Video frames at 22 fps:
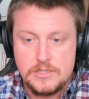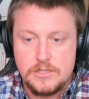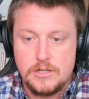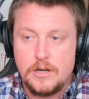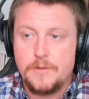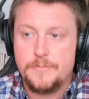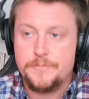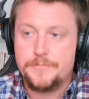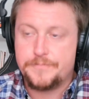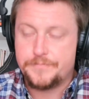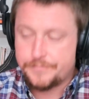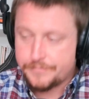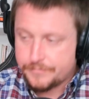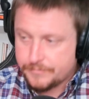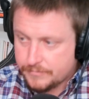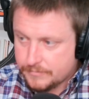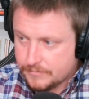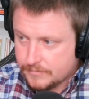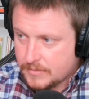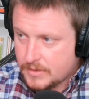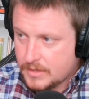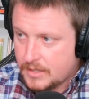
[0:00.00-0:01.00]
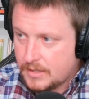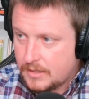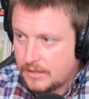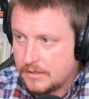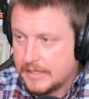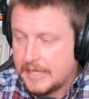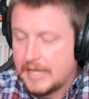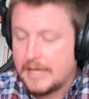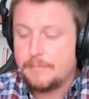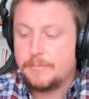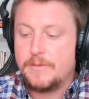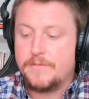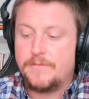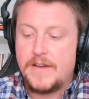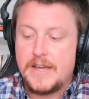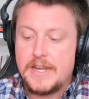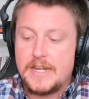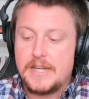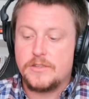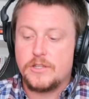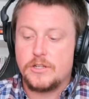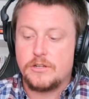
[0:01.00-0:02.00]
the next call. Okay, but
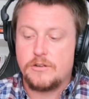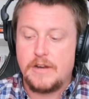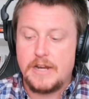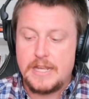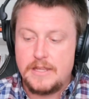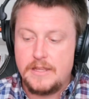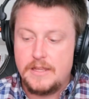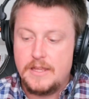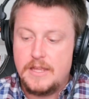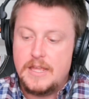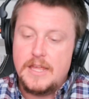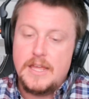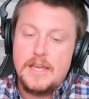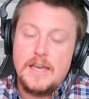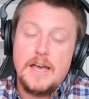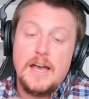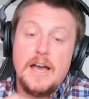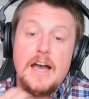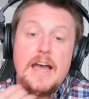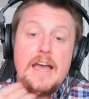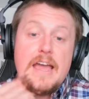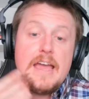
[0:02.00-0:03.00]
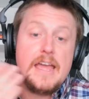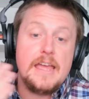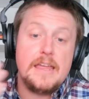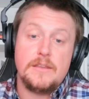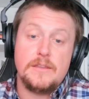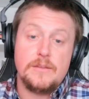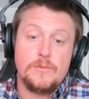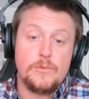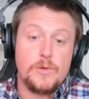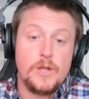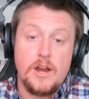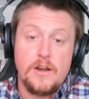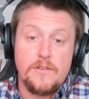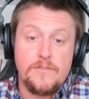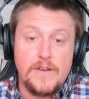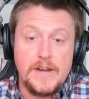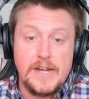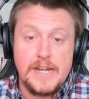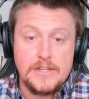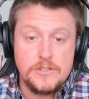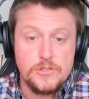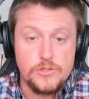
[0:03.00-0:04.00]
find out their credit. And we are
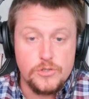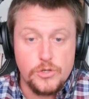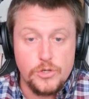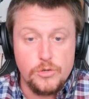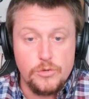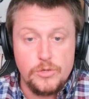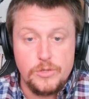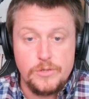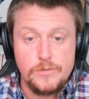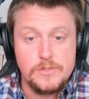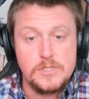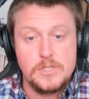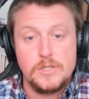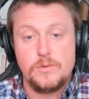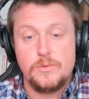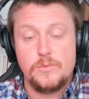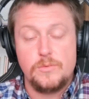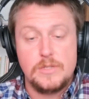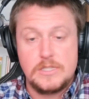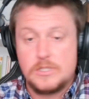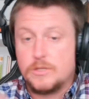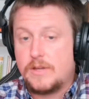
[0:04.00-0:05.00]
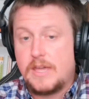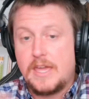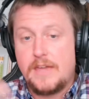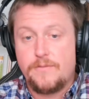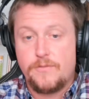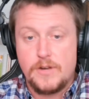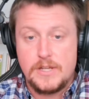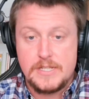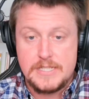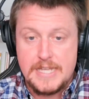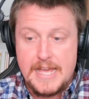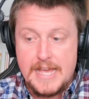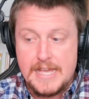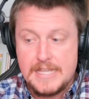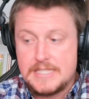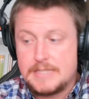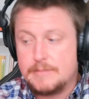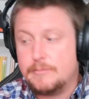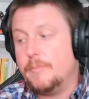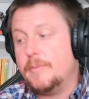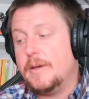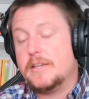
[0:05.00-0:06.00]
financial gurus, so it's okay for us to
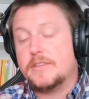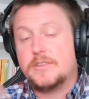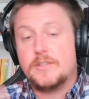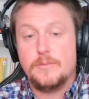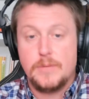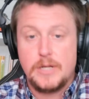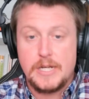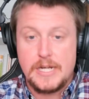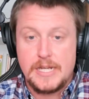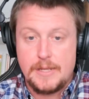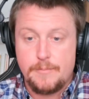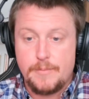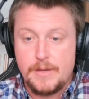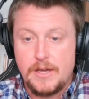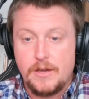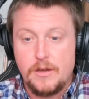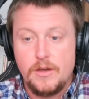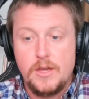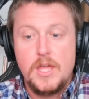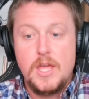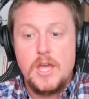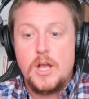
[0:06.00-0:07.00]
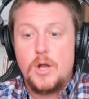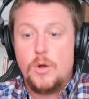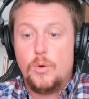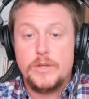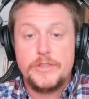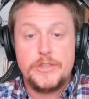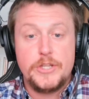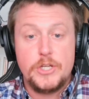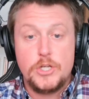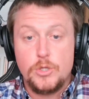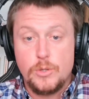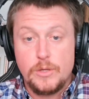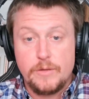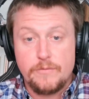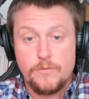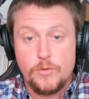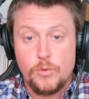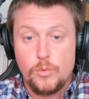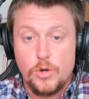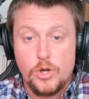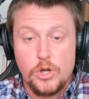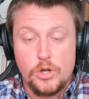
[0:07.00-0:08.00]
ask them about their money, about what they're
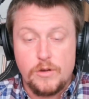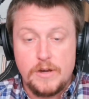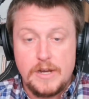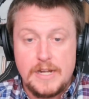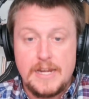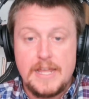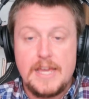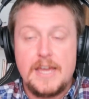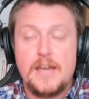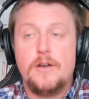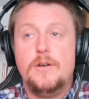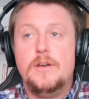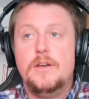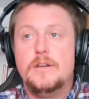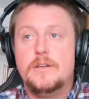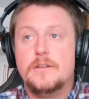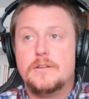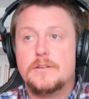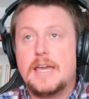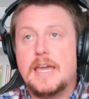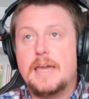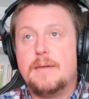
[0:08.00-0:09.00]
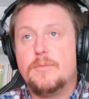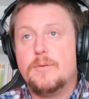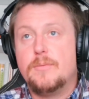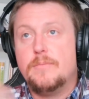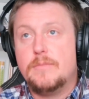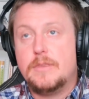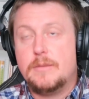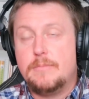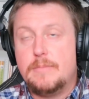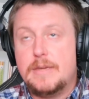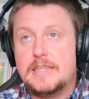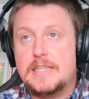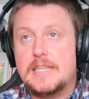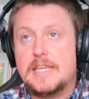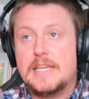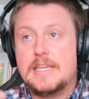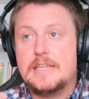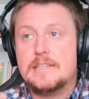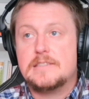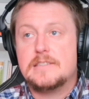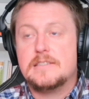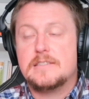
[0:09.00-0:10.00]
doing for work right now. Okay, but the main
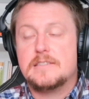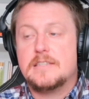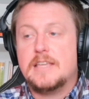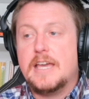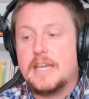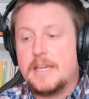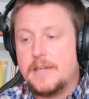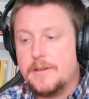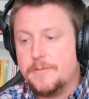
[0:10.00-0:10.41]
thing is